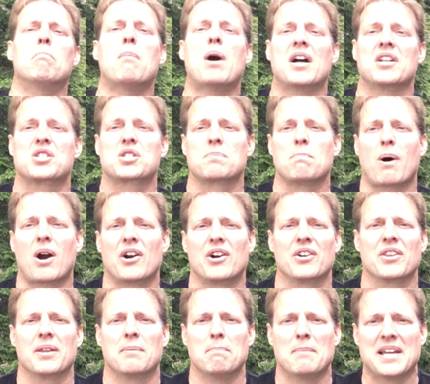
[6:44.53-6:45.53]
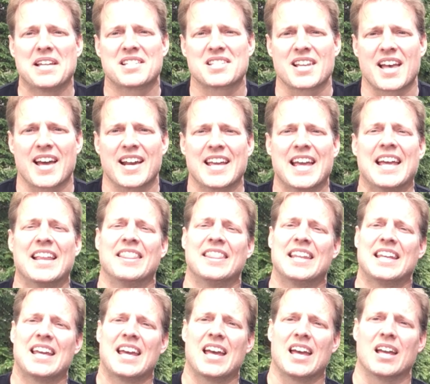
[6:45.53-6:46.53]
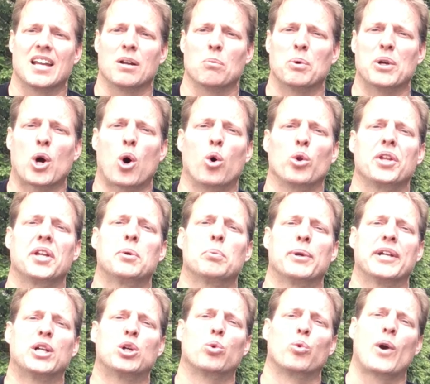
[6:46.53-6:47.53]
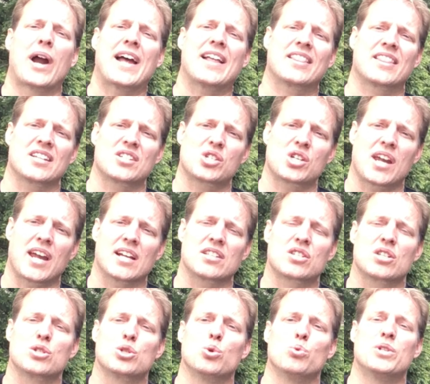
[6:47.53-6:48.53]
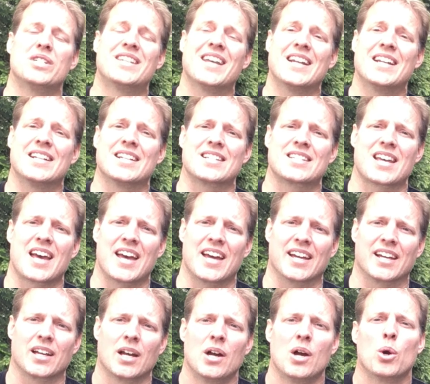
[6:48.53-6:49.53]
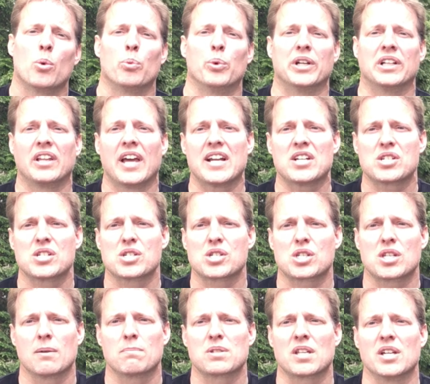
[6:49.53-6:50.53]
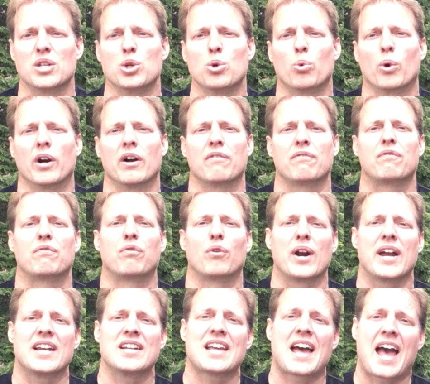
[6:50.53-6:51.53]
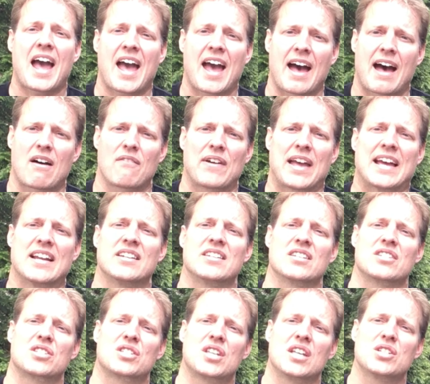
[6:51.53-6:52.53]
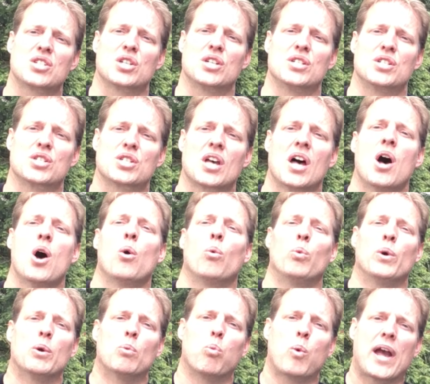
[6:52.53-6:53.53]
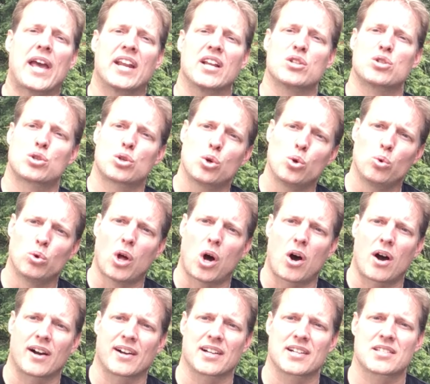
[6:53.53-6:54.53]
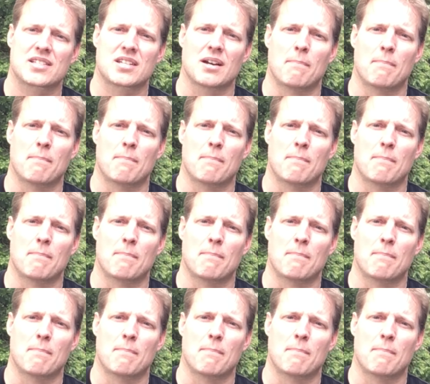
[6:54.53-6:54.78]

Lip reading: much smarter than me said, in the end, we only regret the chances you didn't take, relationships that you were afraid to have, and decisions we waited too long to